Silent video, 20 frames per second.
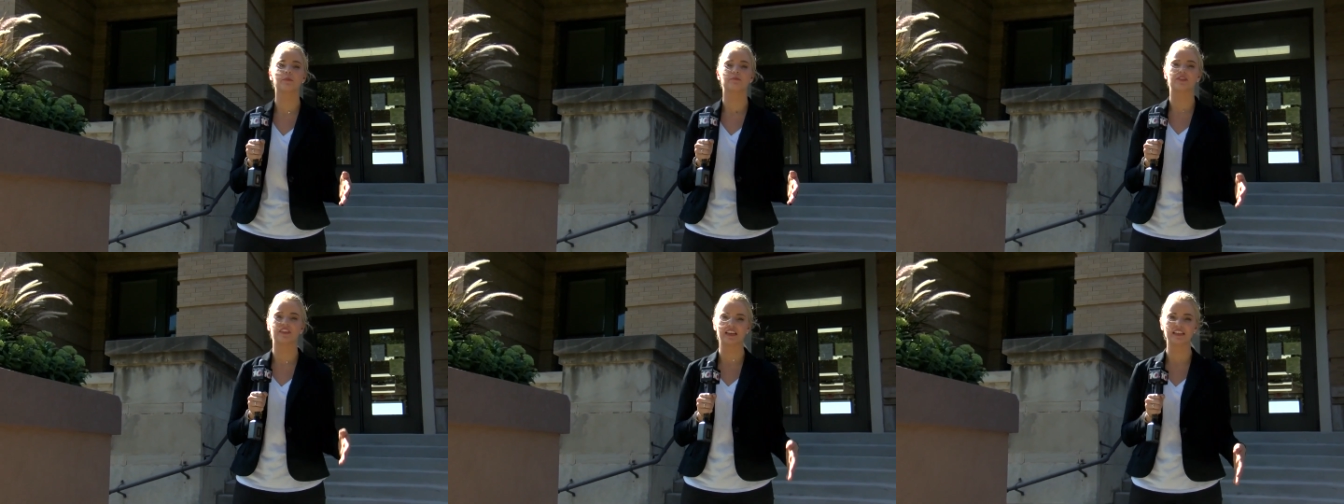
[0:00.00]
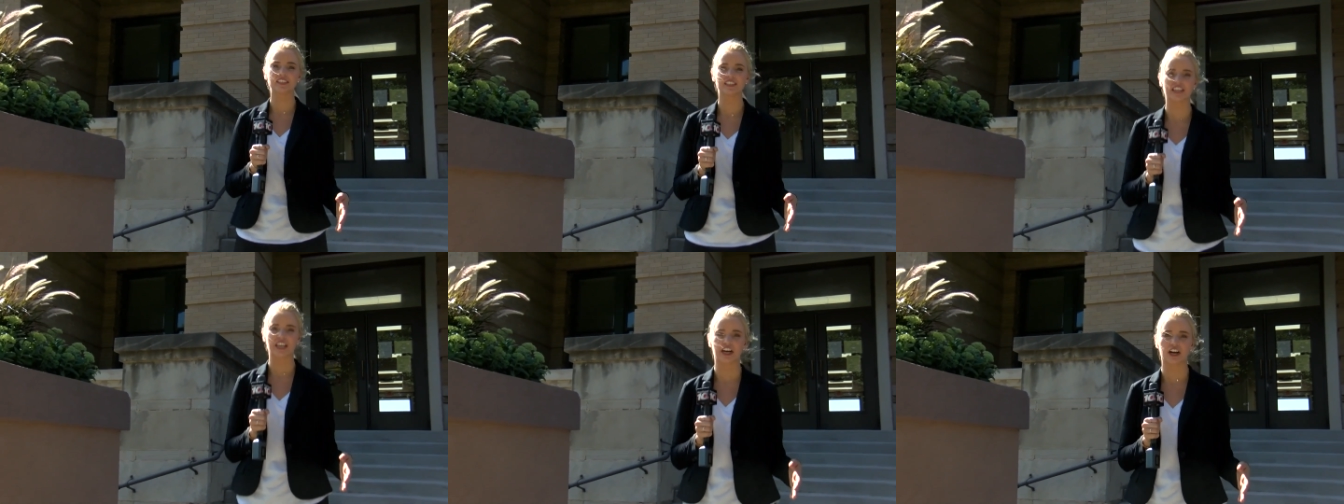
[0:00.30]
up
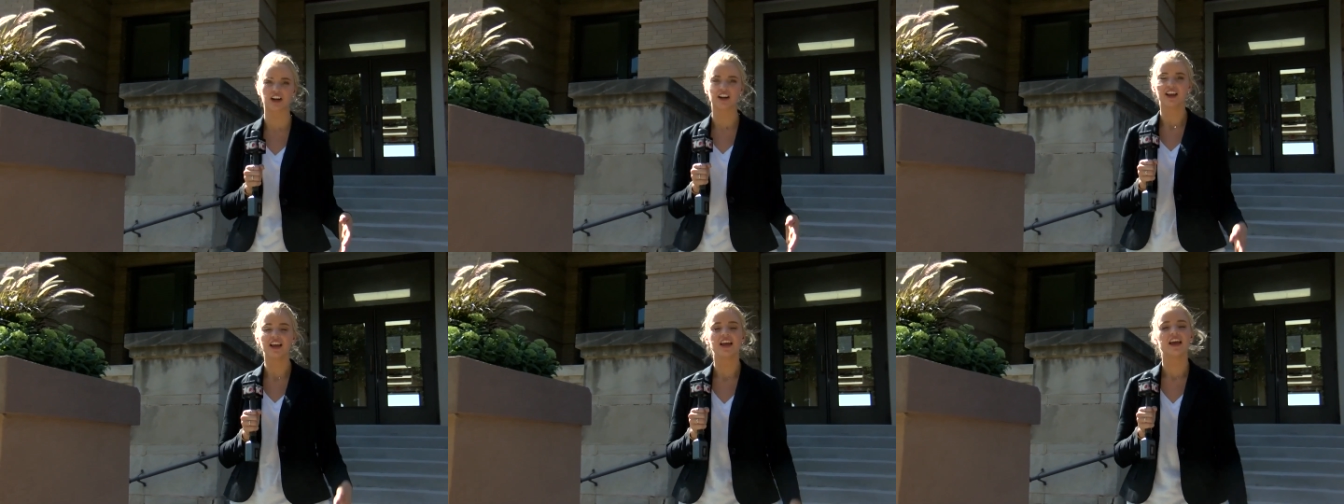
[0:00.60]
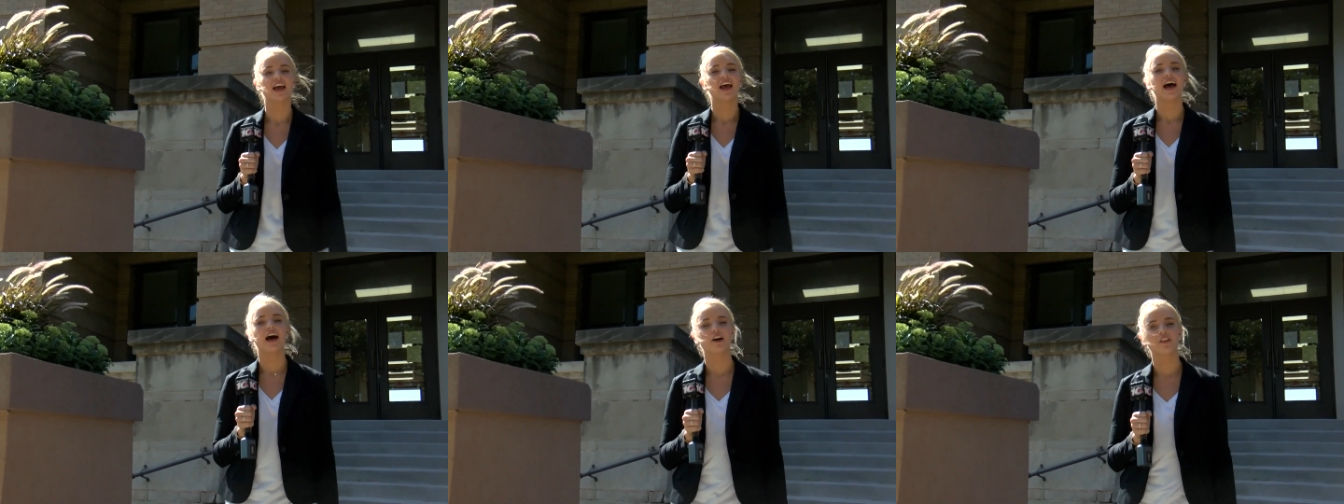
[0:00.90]
this year.
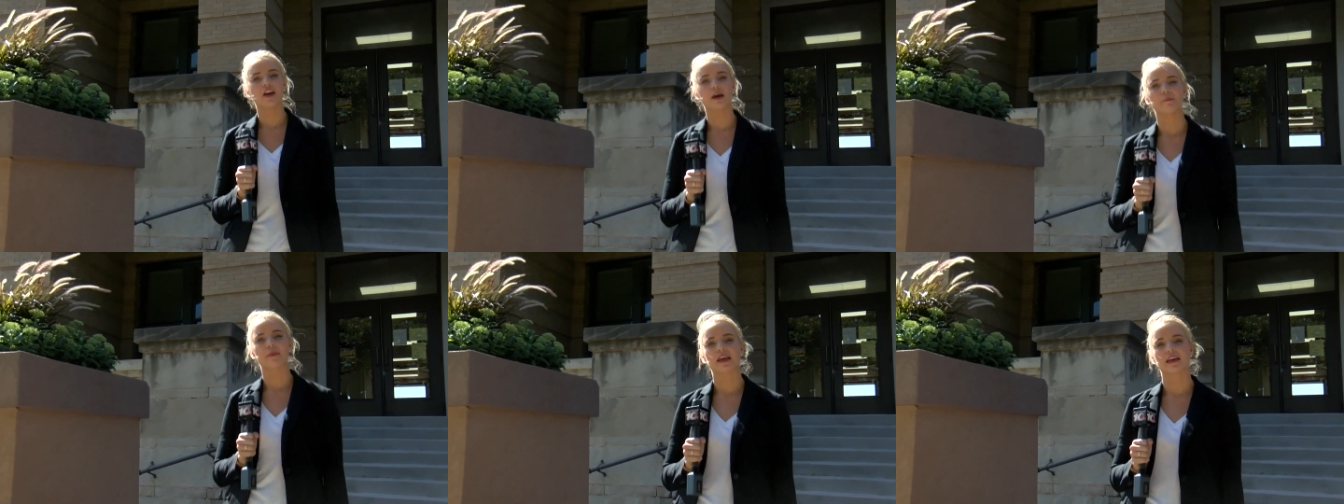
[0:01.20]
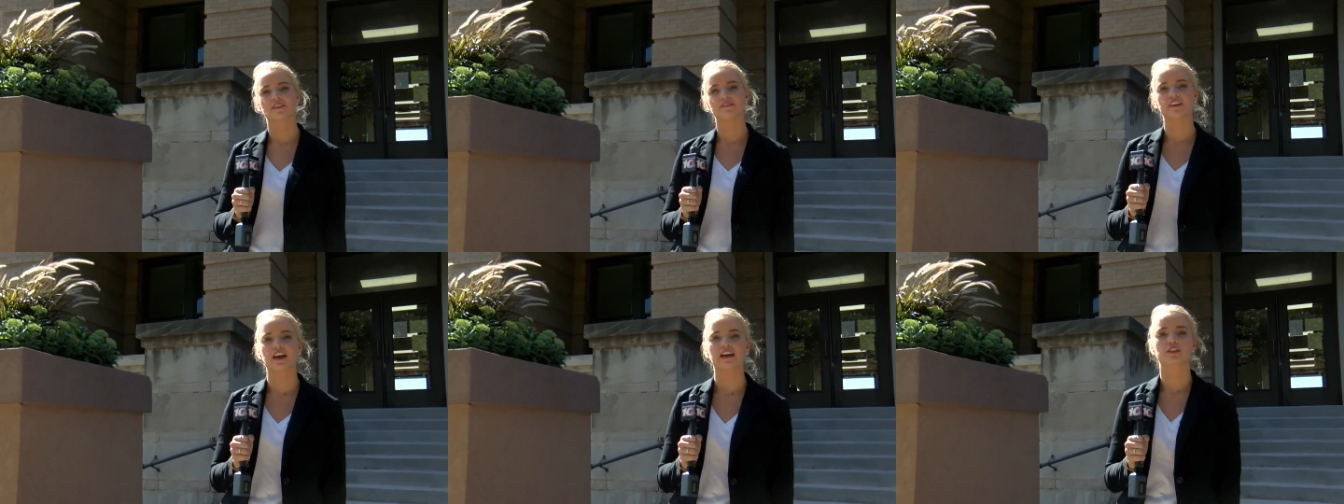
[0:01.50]
How that
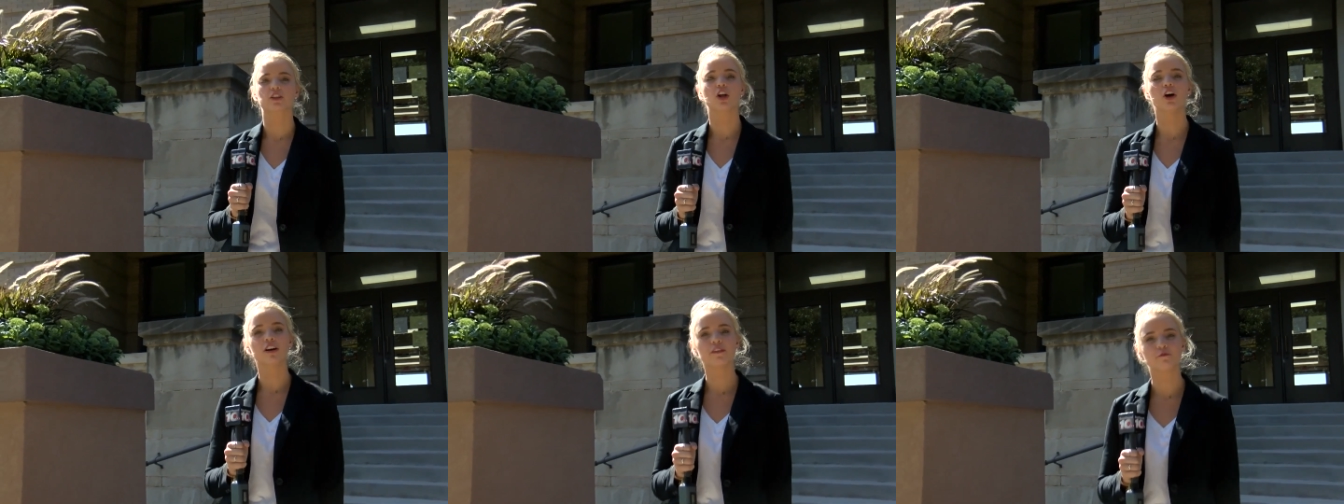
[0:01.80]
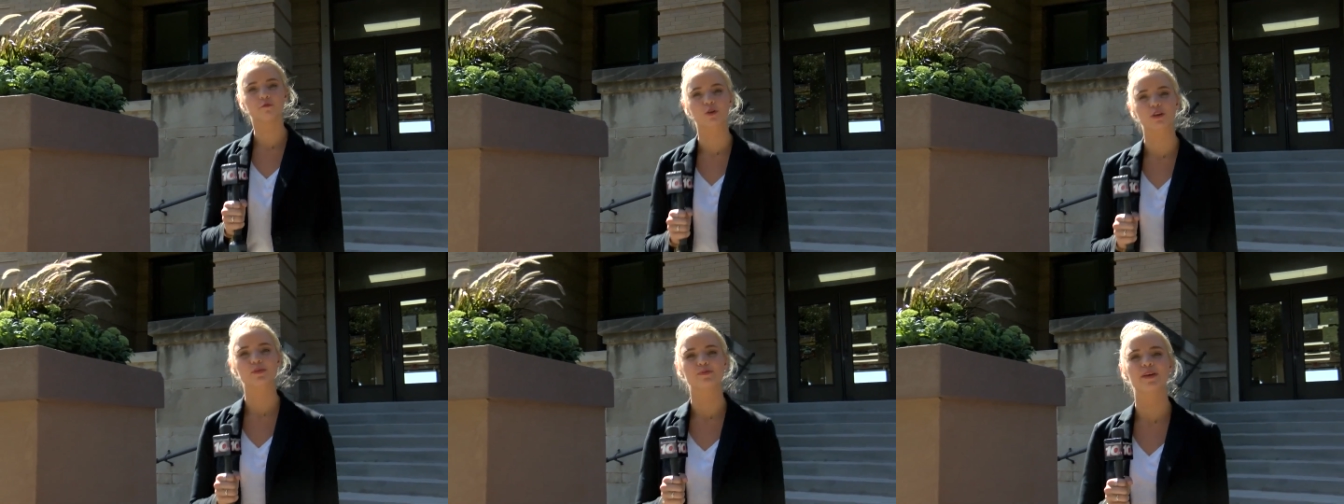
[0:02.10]
may affect law
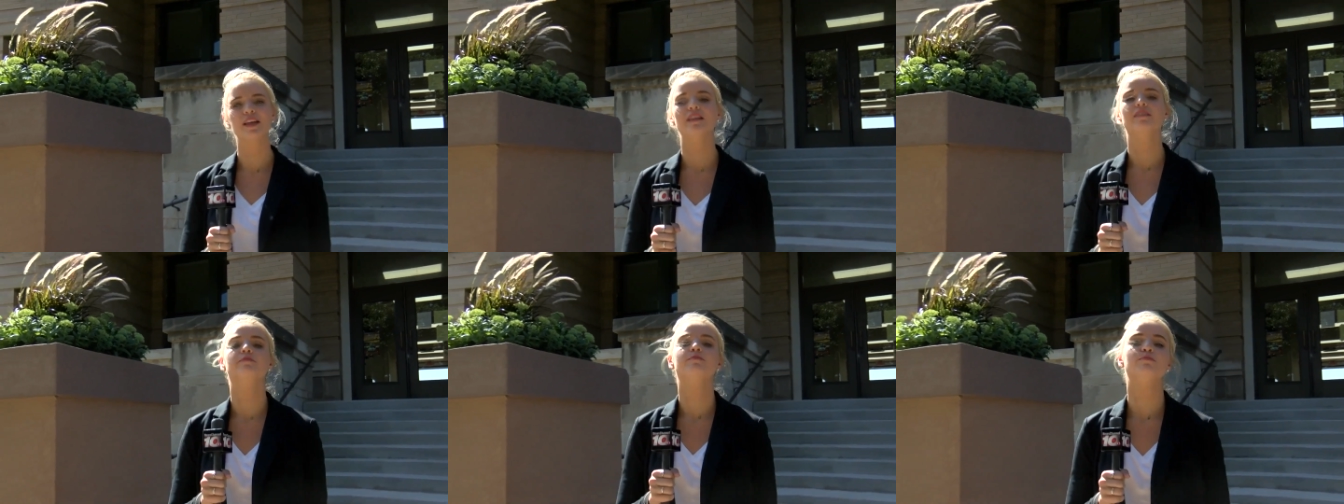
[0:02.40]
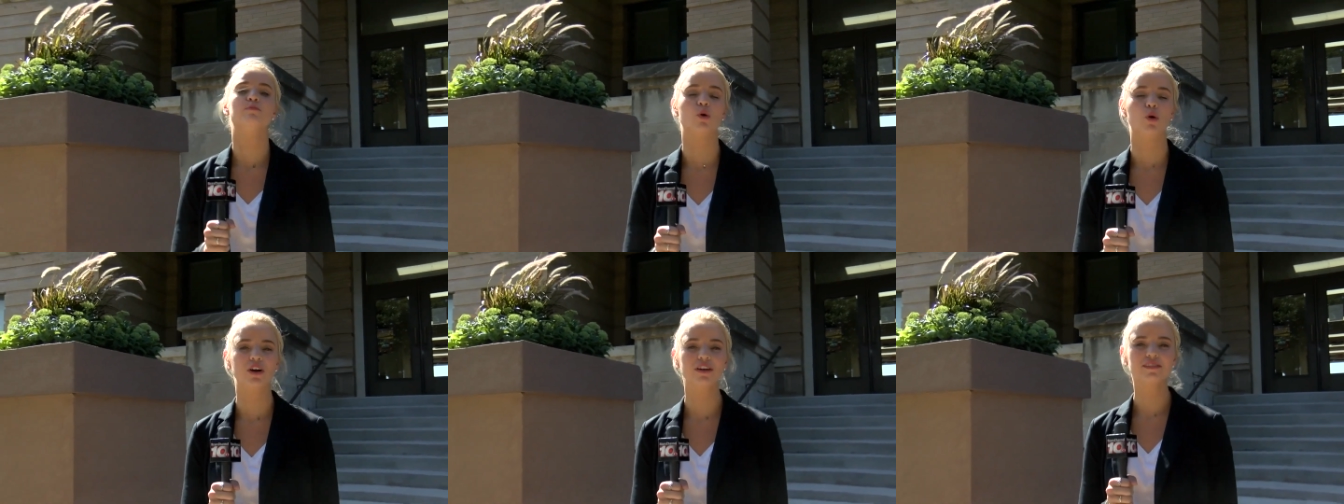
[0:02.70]
enforcement,
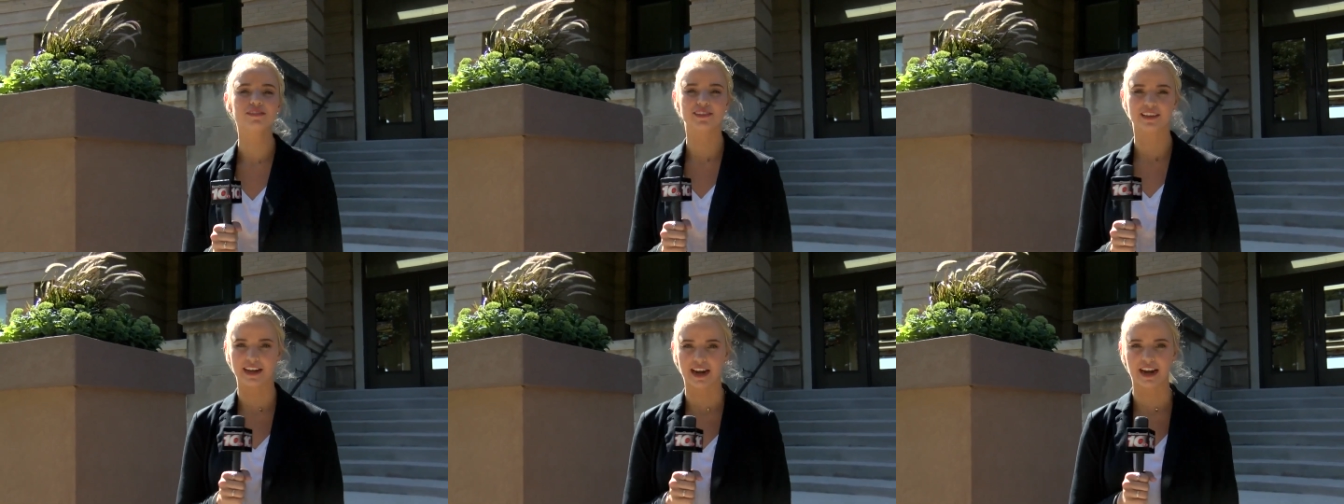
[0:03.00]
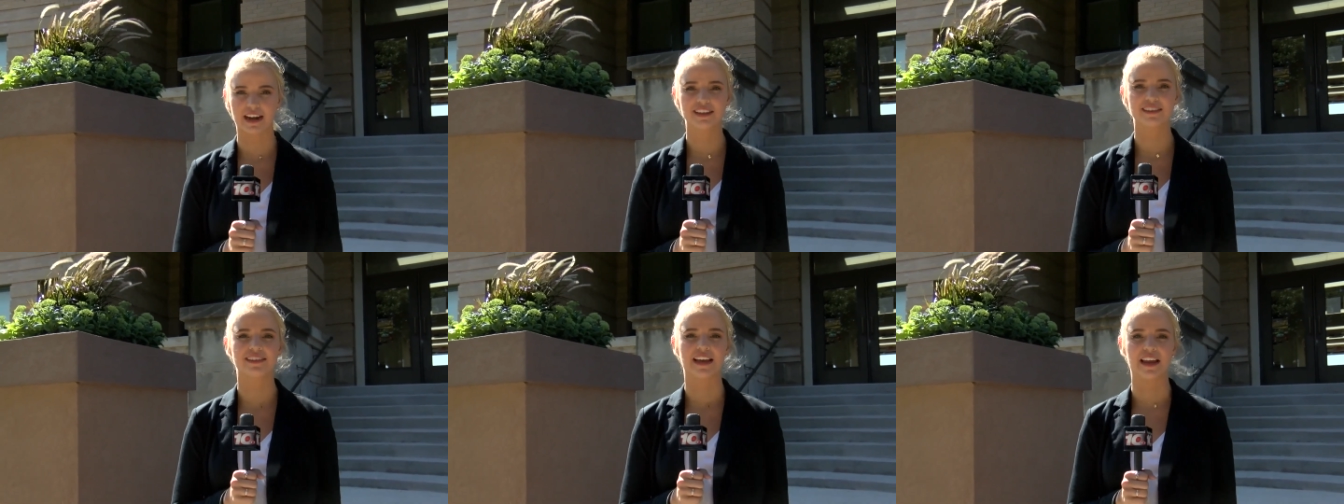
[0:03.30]
more
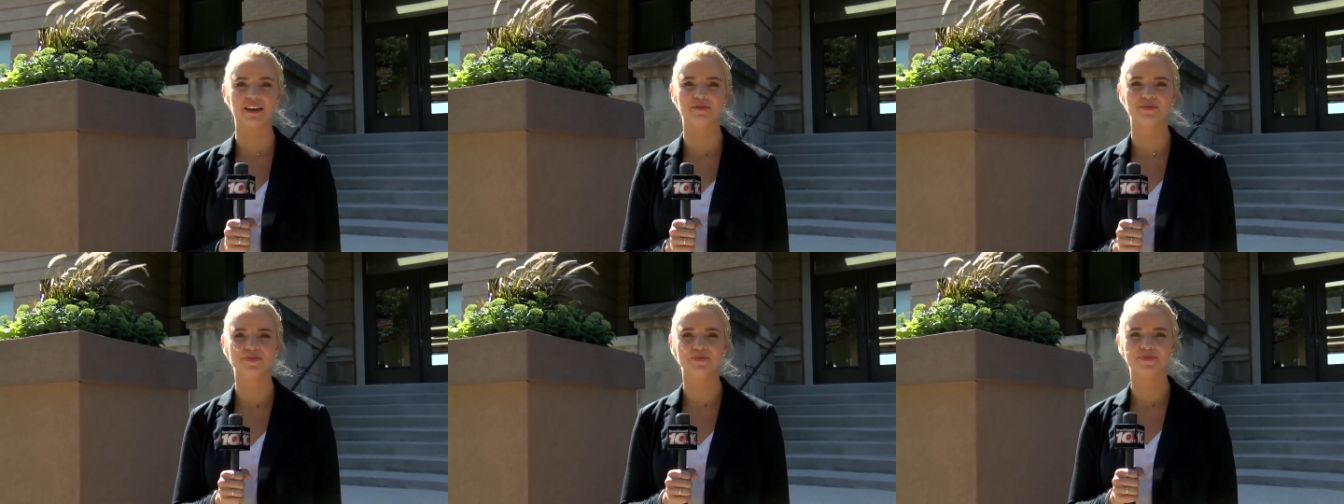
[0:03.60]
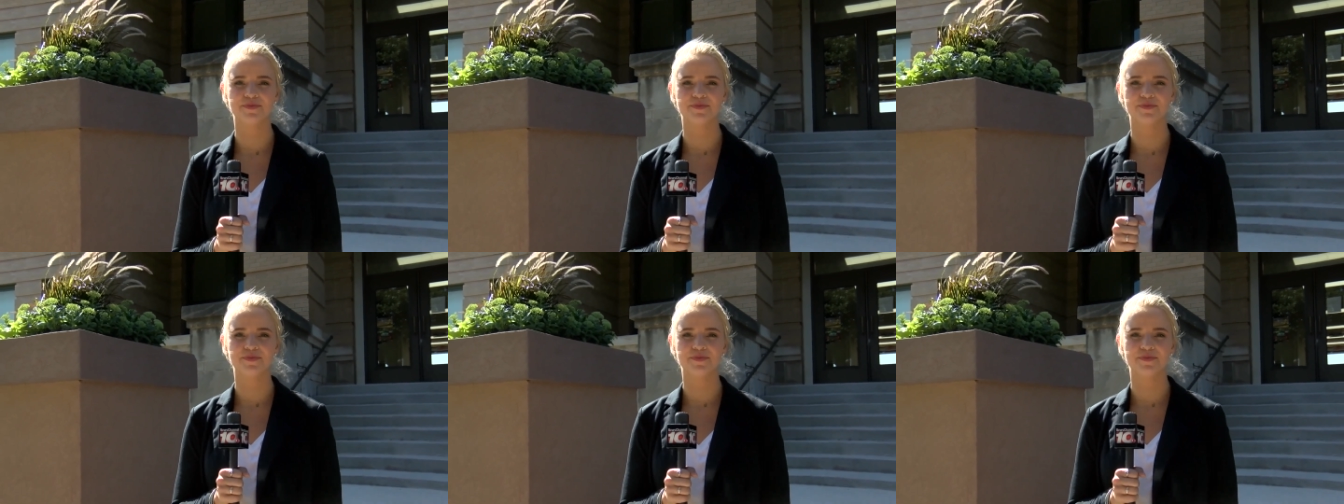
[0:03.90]
tonight at 10.